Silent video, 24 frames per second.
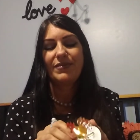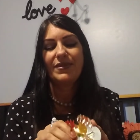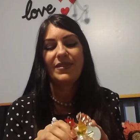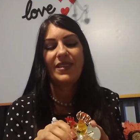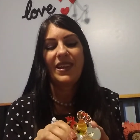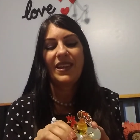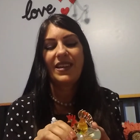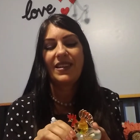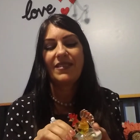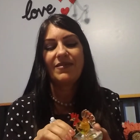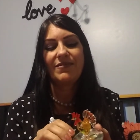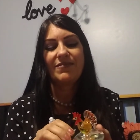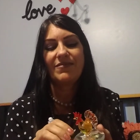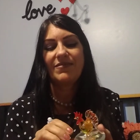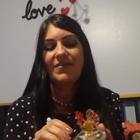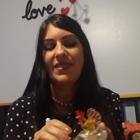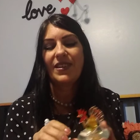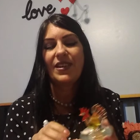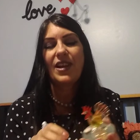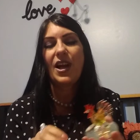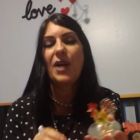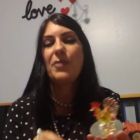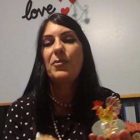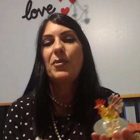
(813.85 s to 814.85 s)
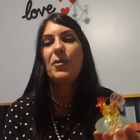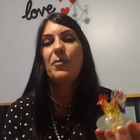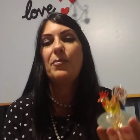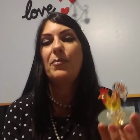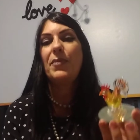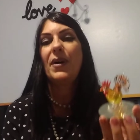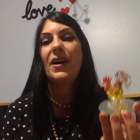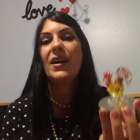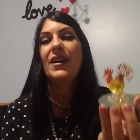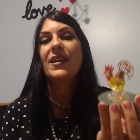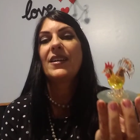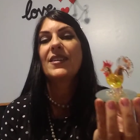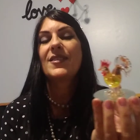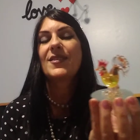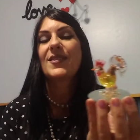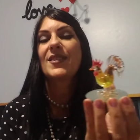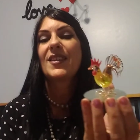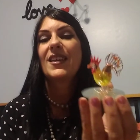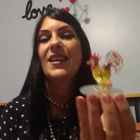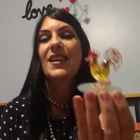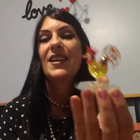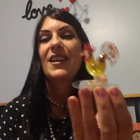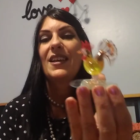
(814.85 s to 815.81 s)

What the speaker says: like a couple bucks,